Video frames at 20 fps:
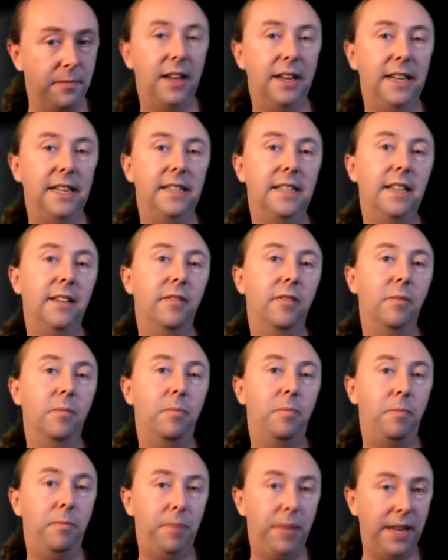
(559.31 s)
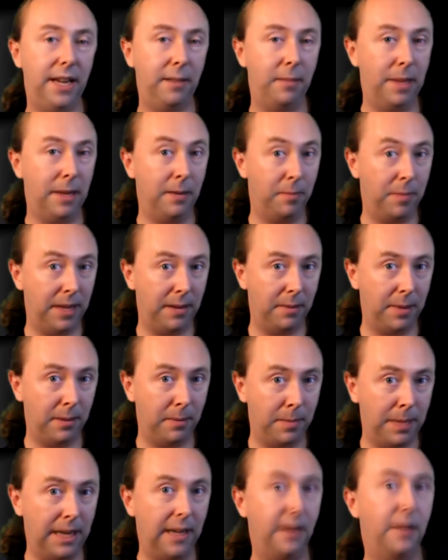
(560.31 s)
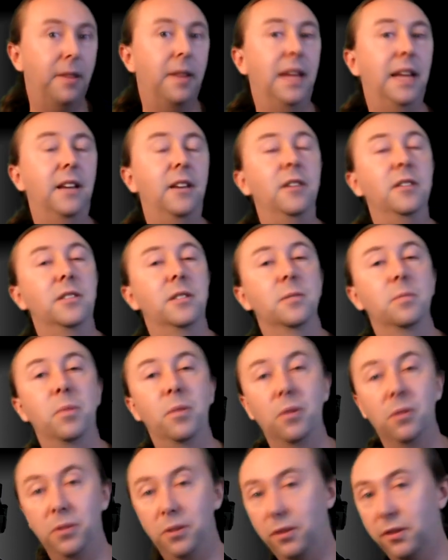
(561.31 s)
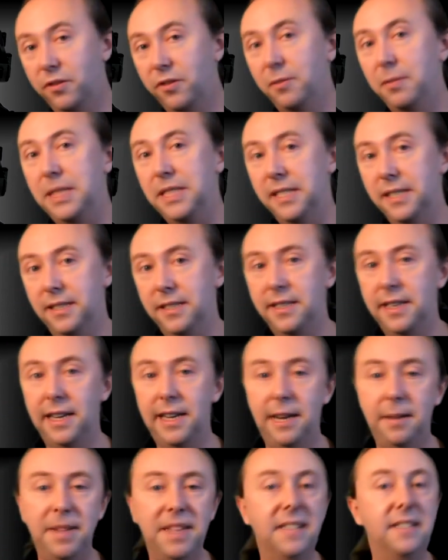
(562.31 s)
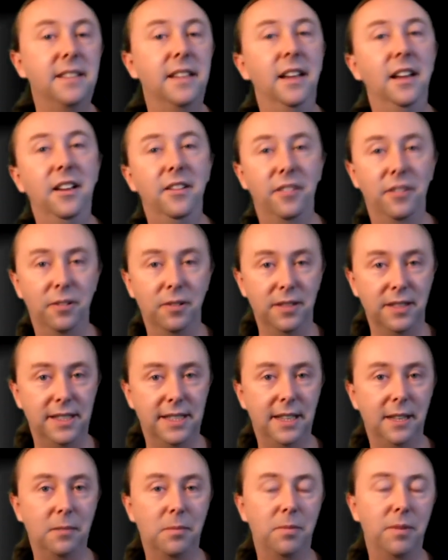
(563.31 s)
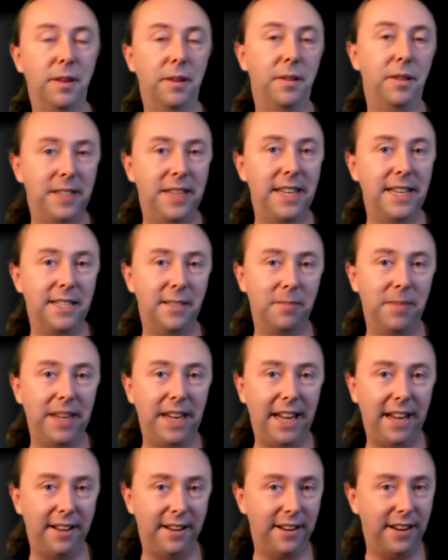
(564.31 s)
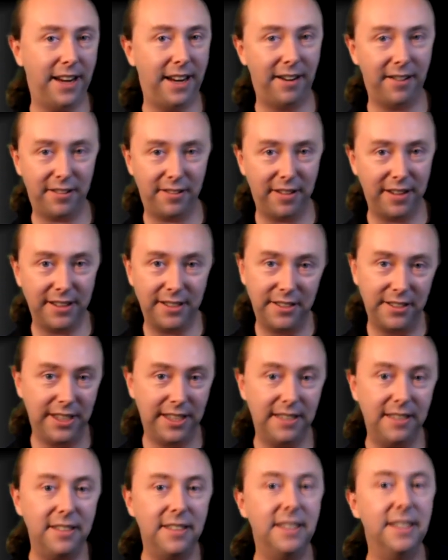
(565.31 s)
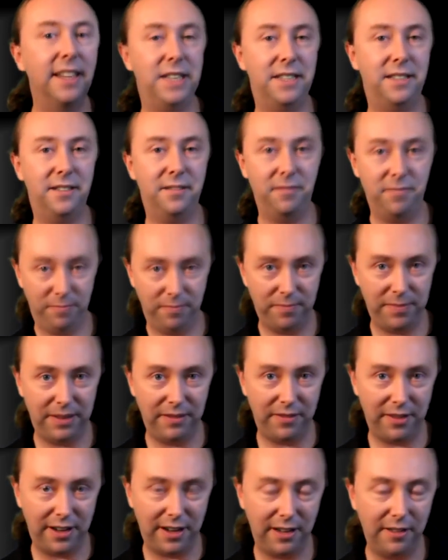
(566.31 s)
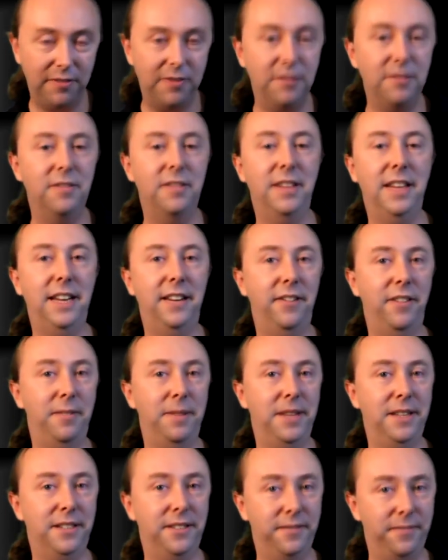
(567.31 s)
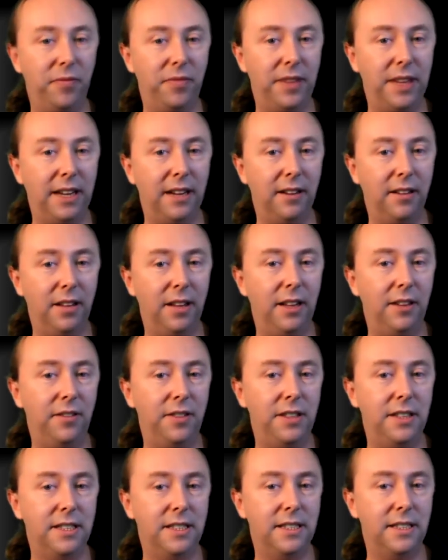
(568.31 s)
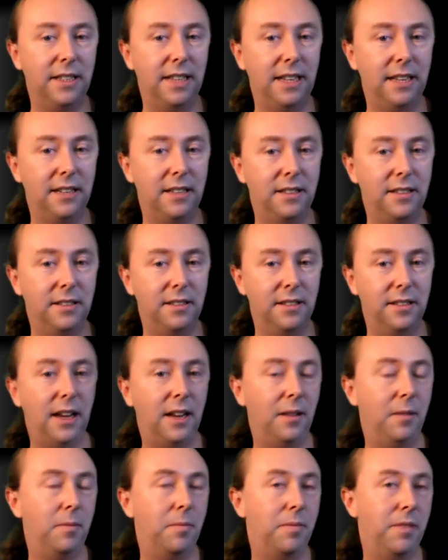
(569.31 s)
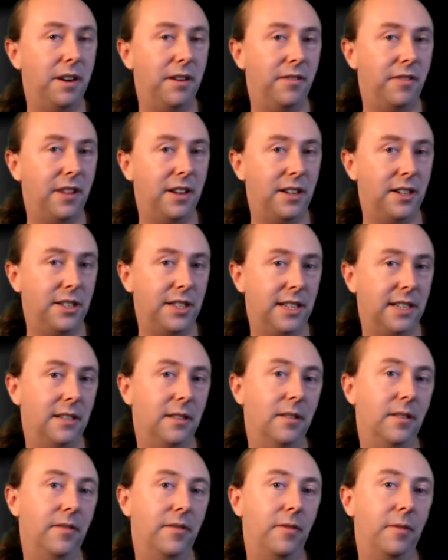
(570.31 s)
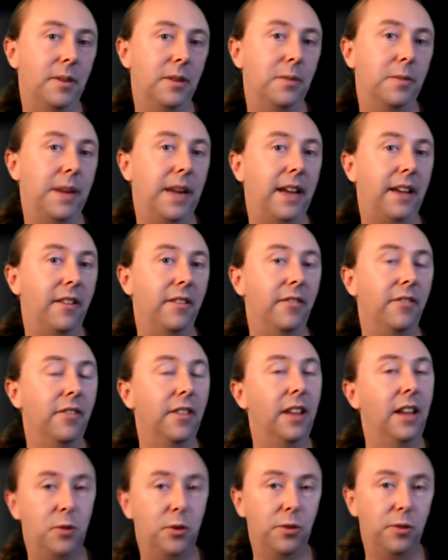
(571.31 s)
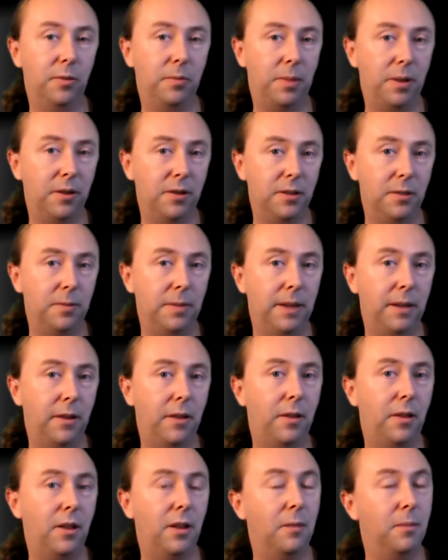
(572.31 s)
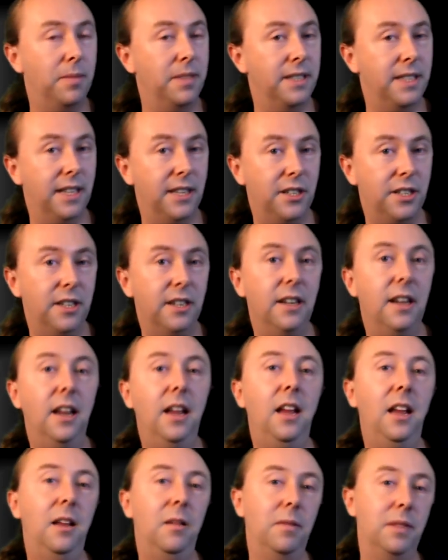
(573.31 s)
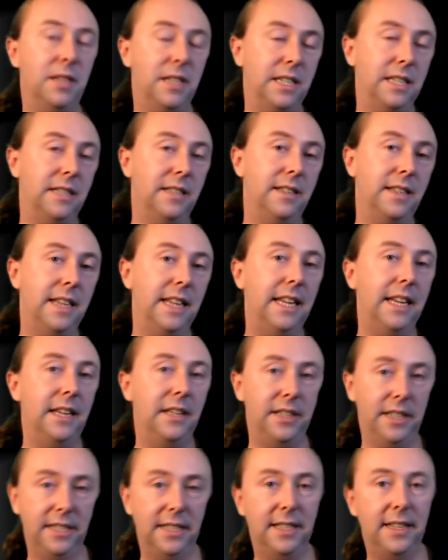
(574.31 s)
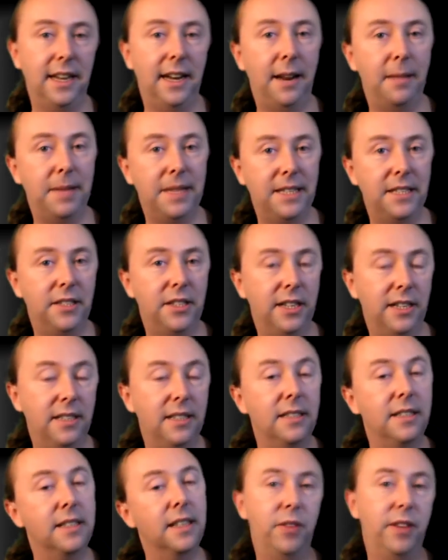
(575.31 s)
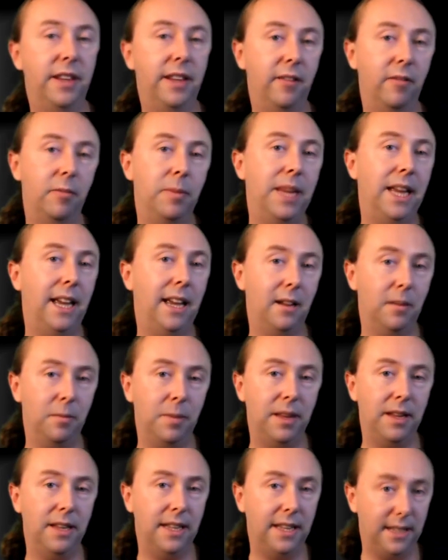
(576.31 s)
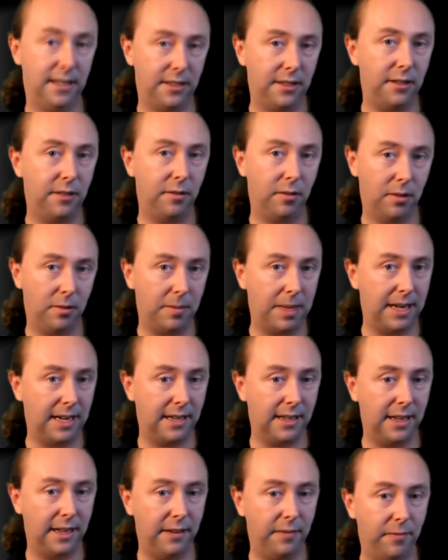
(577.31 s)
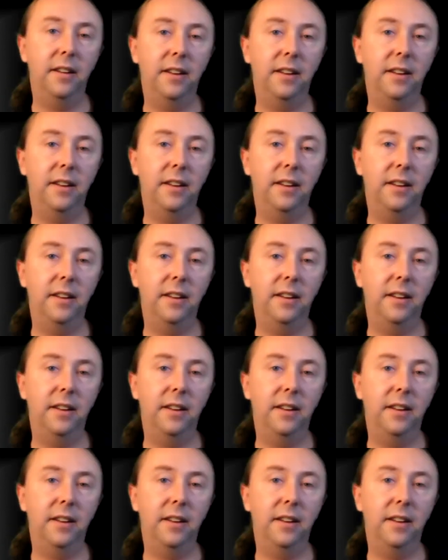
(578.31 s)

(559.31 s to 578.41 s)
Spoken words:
I need to give a big thank you to Paul Yor from Injector Dynamics for all his help with teaching me how to characterize injectors. It's been very helpful. Thank you very much. Now, if you select a predefined injector for which we have short pulse width compensation, which is the Injector Dynamics injectors, then that will be handled by the ECU automatically.